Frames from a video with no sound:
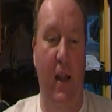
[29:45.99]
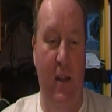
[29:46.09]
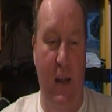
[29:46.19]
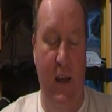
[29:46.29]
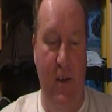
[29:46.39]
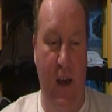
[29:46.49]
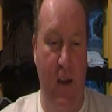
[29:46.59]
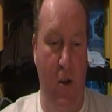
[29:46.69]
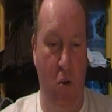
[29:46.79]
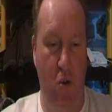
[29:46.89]
That
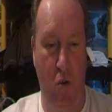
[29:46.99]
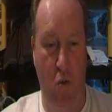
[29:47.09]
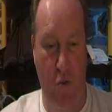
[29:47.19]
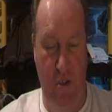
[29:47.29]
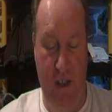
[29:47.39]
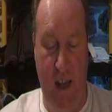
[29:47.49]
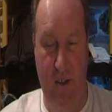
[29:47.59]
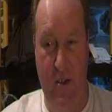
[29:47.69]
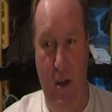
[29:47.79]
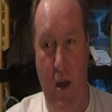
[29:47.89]
letter was
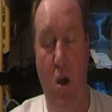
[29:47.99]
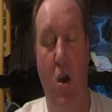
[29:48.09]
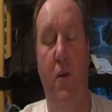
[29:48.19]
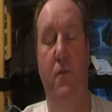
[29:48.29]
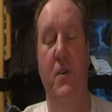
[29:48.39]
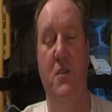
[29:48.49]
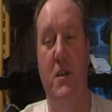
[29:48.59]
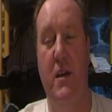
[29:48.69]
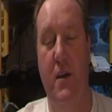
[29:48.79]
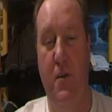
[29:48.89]
sent
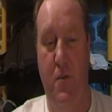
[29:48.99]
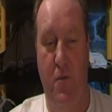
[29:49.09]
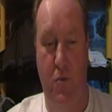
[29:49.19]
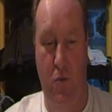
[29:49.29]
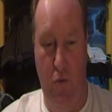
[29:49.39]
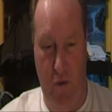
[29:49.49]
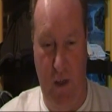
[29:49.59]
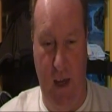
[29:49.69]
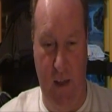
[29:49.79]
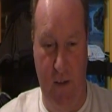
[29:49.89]
officially to
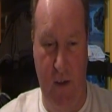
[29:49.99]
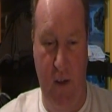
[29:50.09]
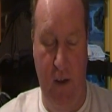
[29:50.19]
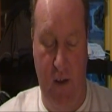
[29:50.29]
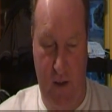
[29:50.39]
Russ Kellett,